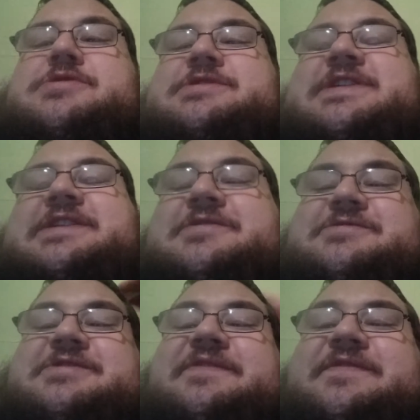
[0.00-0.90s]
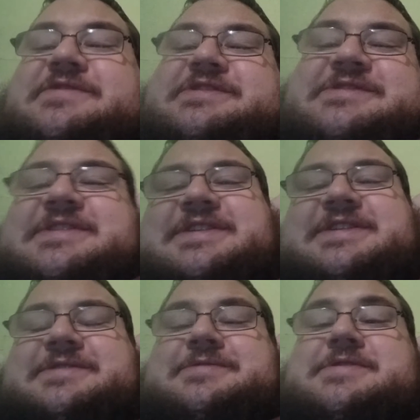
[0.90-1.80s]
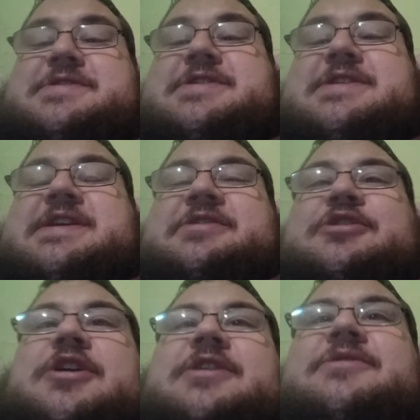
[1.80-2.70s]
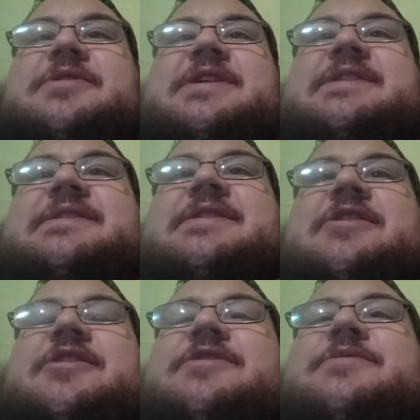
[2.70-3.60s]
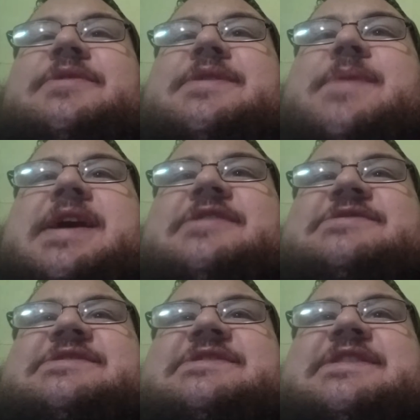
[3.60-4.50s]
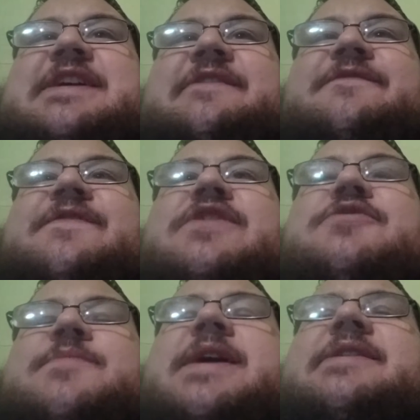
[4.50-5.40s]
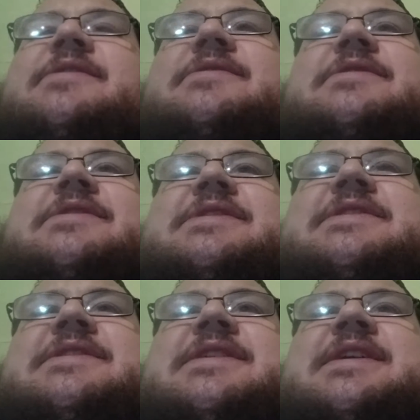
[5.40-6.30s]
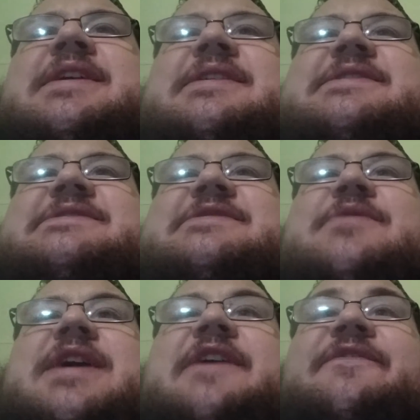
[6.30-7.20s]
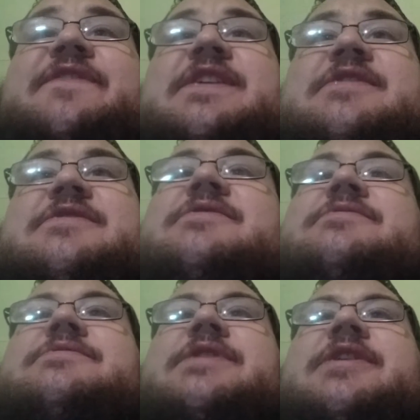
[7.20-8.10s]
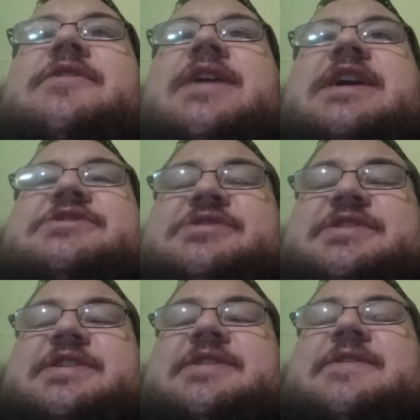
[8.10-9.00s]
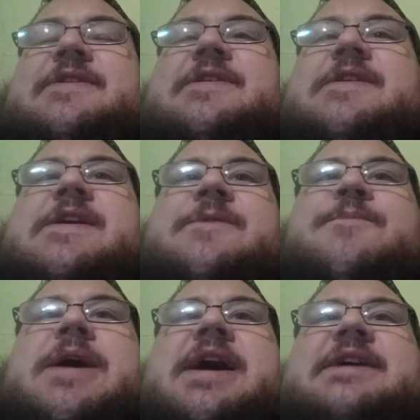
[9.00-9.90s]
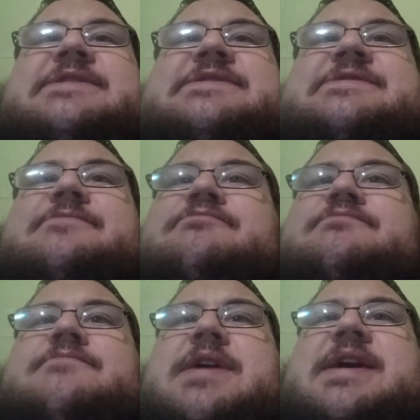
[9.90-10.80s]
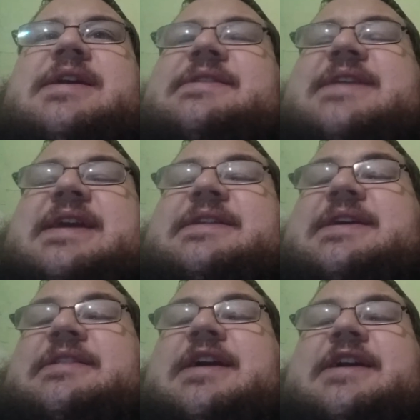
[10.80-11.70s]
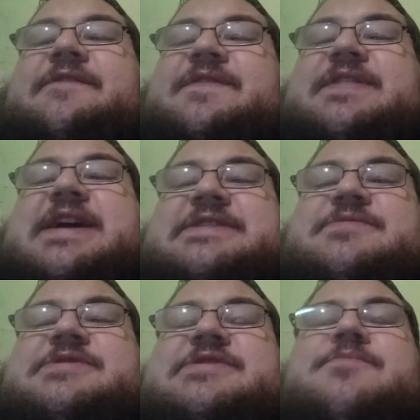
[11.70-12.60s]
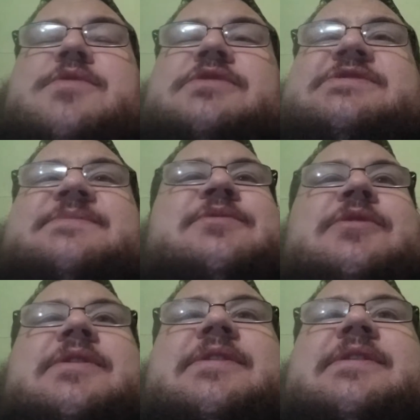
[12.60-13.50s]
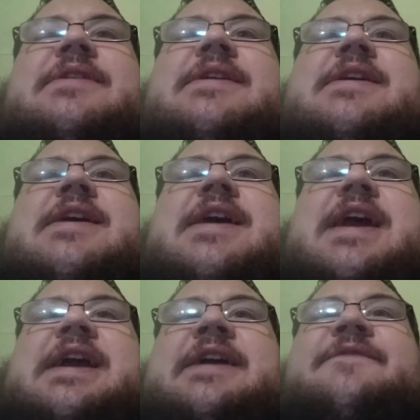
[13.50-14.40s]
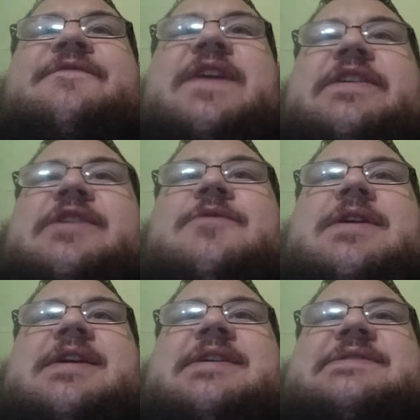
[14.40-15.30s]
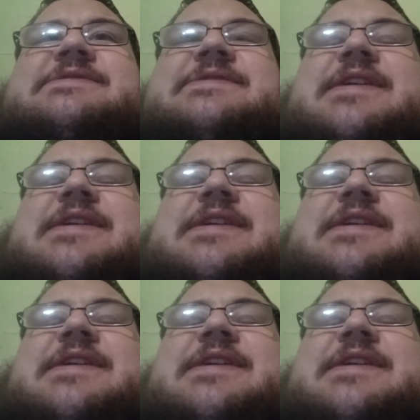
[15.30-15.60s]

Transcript: technical difficulties tonight. In the long run, all that really matters is that I feel better, because the way I feel, actually impacts my day-to-day life, and that's what's the most important. And feeling-wise,